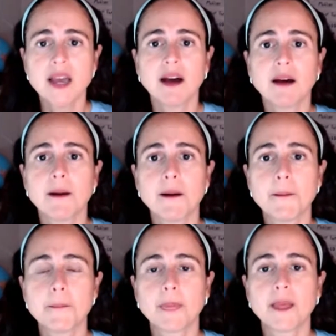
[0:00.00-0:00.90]

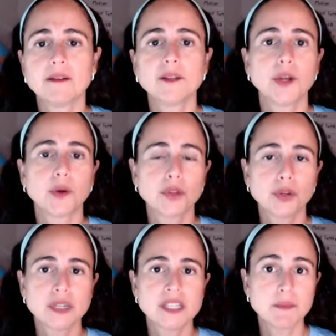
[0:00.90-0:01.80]

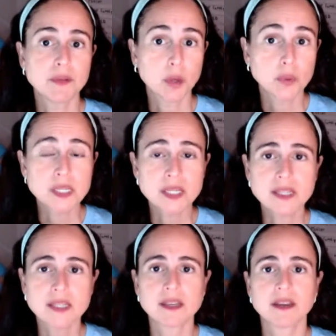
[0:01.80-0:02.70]
There's
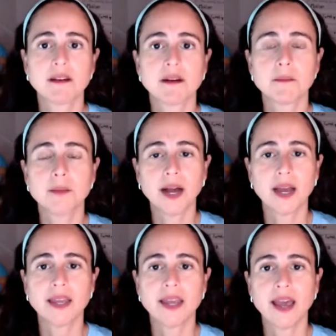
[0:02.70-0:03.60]
hypnosis.
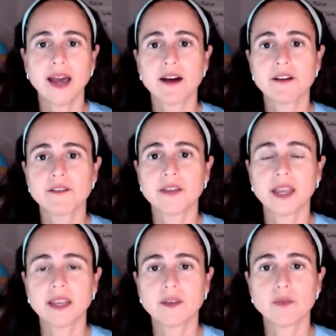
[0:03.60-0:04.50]
I have
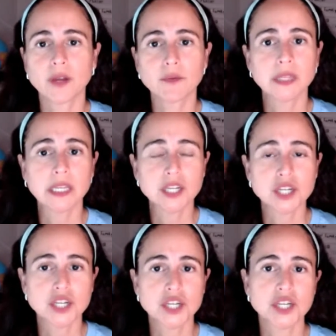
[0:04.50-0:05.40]
a great
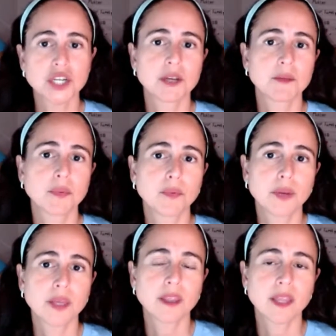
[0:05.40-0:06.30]
relationship
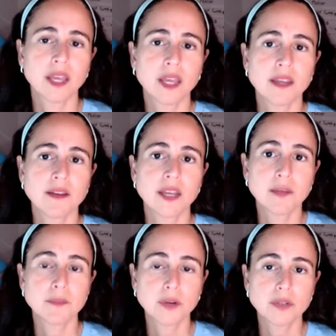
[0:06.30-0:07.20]
with a
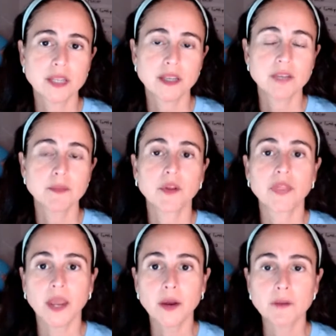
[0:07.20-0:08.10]

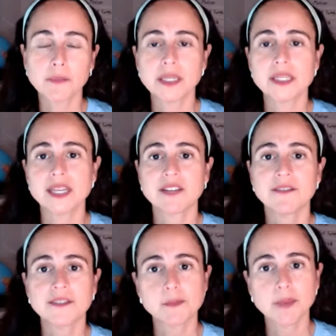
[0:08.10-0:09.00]
hypnotherapist that
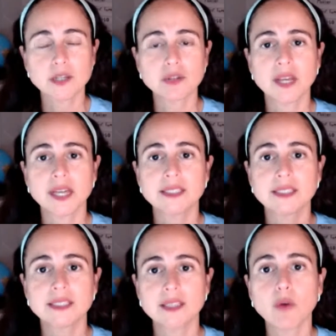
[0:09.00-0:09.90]

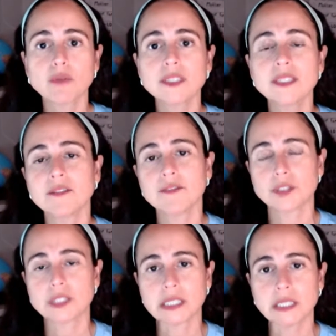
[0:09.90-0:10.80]
specializes only in
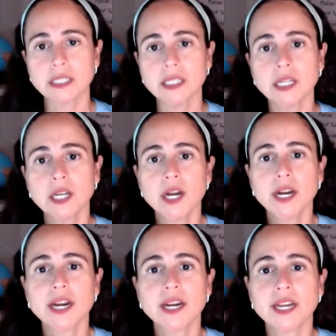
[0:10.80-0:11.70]
fertility.
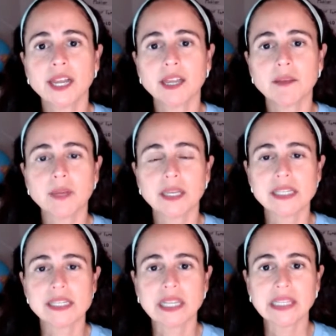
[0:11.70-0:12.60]
Her name
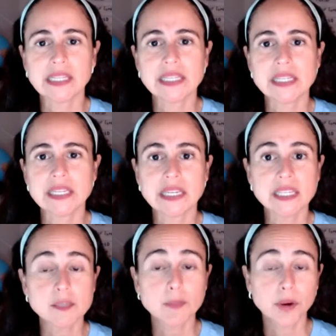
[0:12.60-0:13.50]
is Lindsay
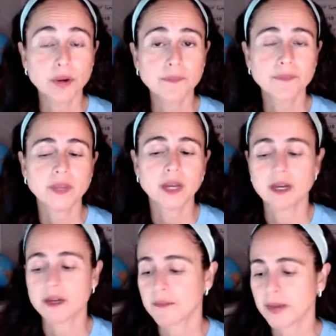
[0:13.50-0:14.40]
Eastburn.
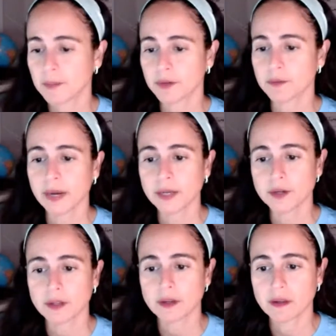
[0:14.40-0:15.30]
I'm going to write
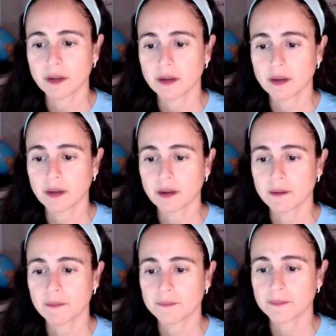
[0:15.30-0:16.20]

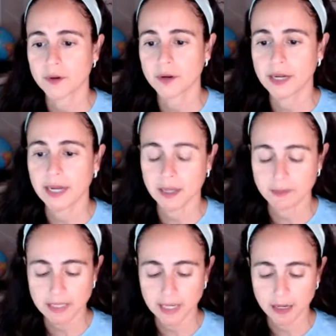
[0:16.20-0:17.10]
her
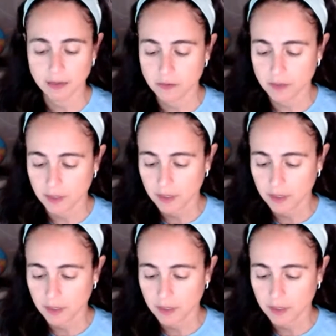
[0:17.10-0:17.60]
name down.